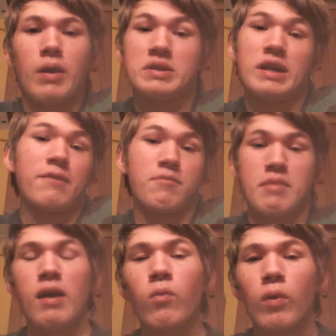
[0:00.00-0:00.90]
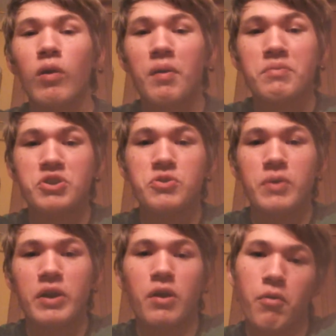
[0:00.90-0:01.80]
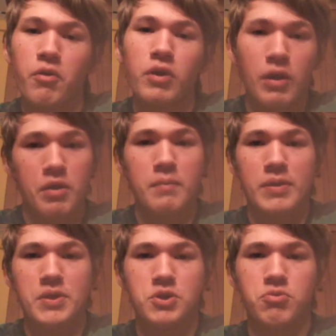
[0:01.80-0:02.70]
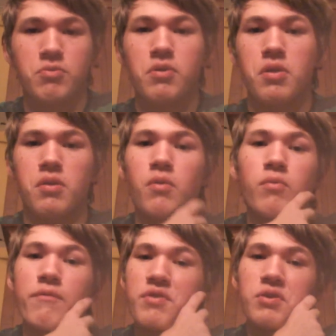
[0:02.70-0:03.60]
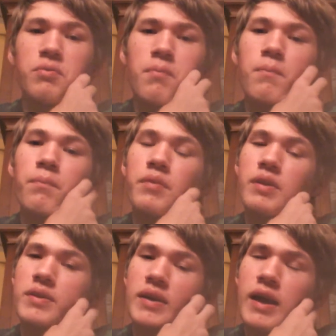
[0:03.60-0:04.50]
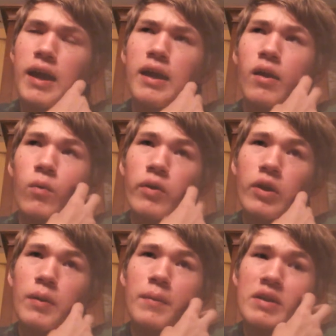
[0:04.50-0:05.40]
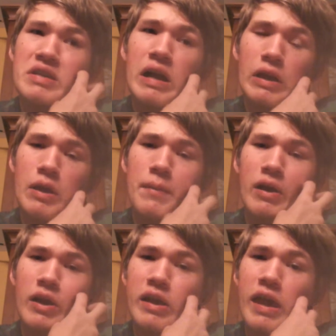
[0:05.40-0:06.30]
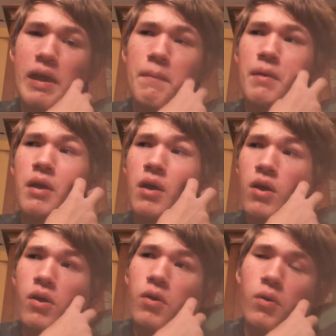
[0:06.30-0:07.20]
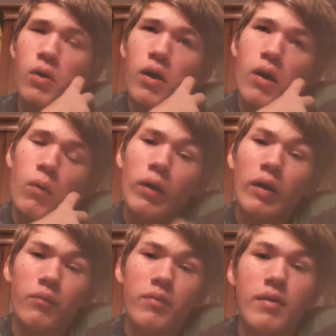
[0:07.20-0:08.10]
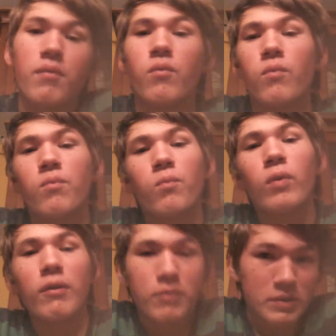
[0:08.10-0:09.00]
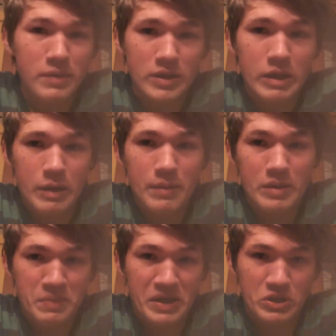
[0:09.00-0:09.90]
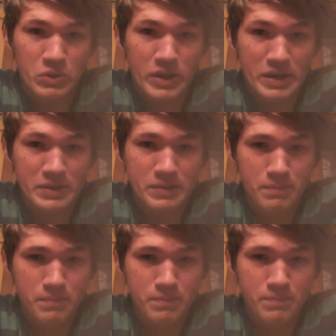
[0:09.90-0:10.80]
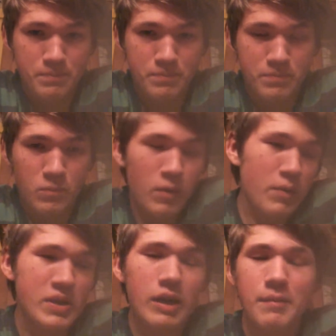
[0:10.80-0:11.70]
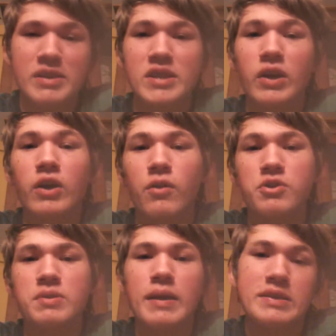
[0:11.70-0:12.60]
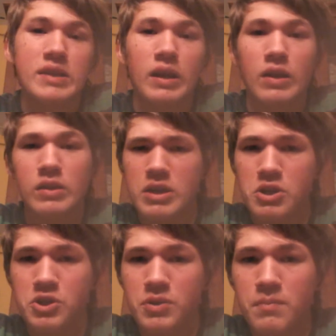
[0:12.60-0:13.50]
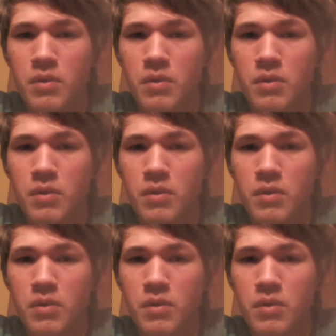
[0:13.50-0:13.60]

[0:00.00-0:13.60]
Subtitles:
aside from that, welcome to another Nothing But the Truth review. Today, we're going to be talking about a game. Well, what have we been talking about the past 2 days? We talked about Sonic Colors and Sonic Unleashed.